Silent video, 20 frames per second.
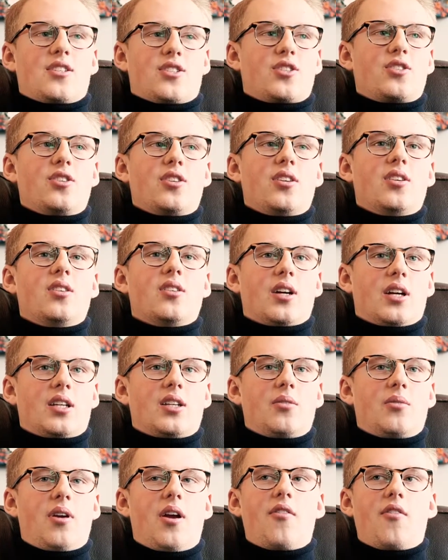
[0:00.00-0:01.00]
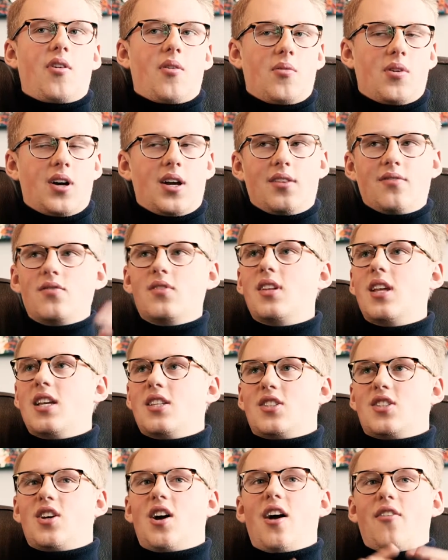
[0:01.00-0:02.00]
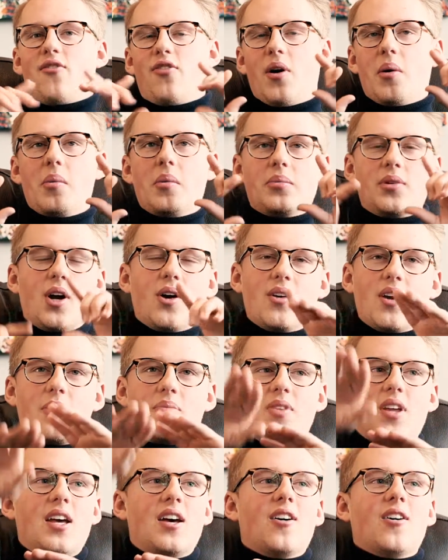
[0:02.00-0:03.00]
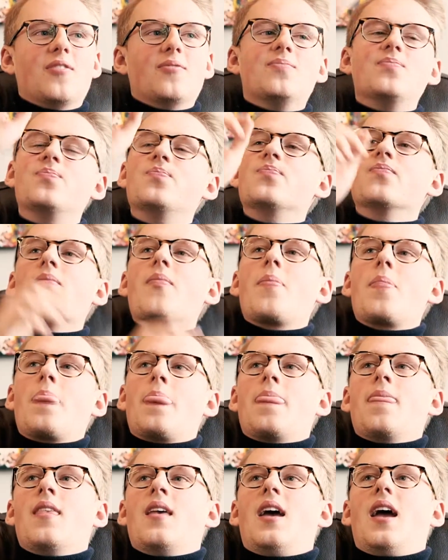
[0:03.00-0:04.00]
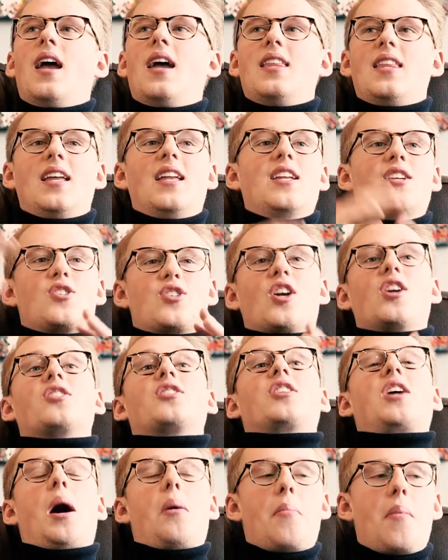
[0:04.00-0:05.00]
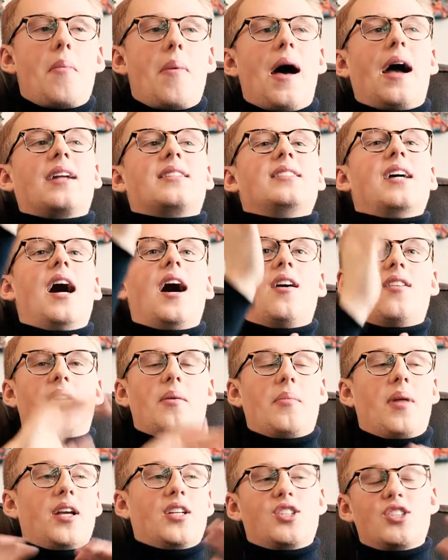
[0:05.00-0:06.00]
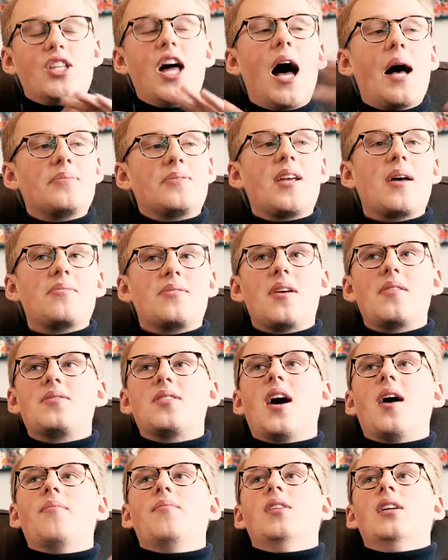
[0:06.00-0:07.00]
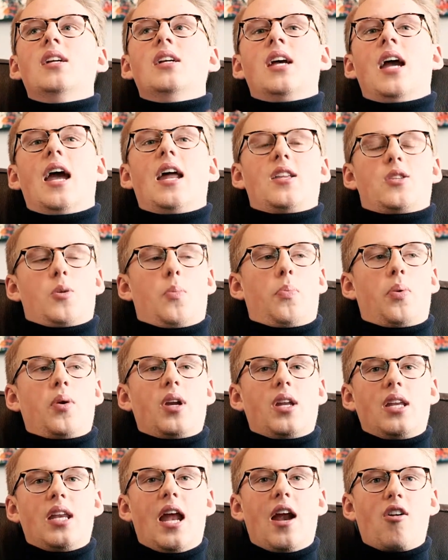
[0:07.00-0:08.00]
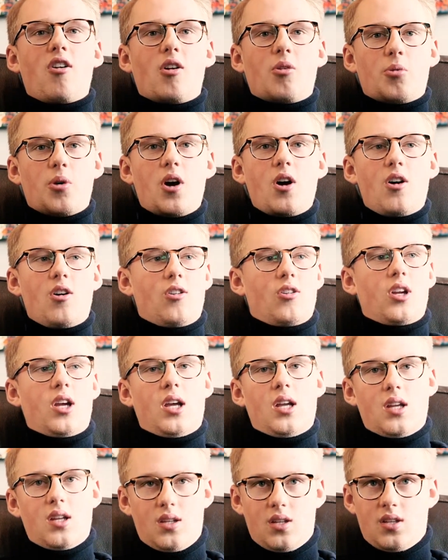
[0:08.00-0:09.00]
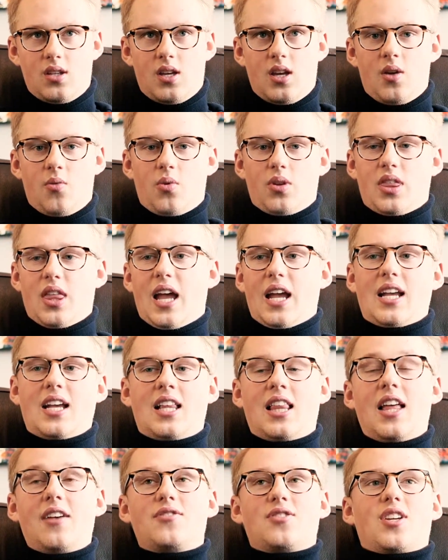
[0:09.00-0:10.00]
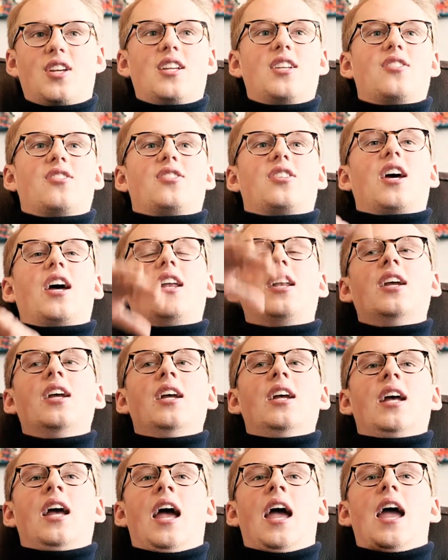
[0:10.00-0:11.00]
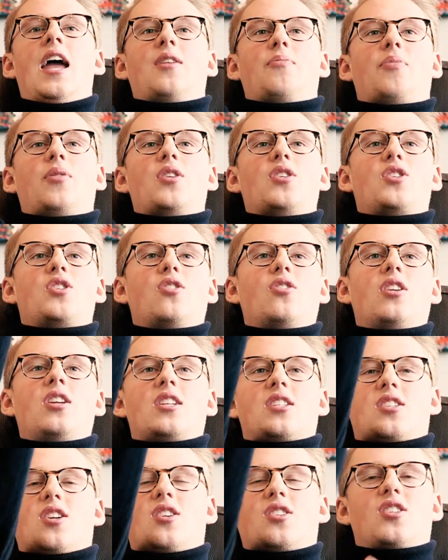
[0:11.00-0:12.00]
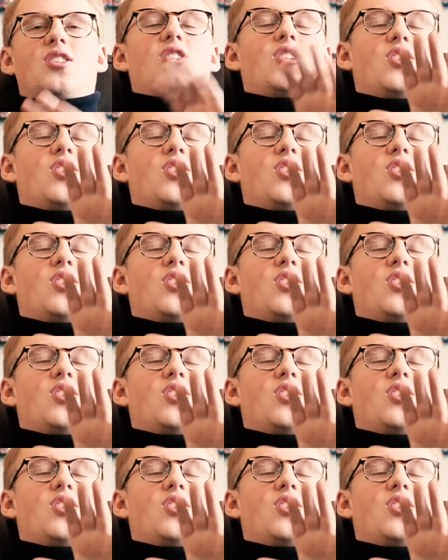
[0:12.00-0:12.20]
screw you, I can do whatever I want." And so I film him going up the hill, and then he starts coming back down. I'm like, stop. And it's a pretty narrow road, and with like cliffs on the inside. And pretty soon he starts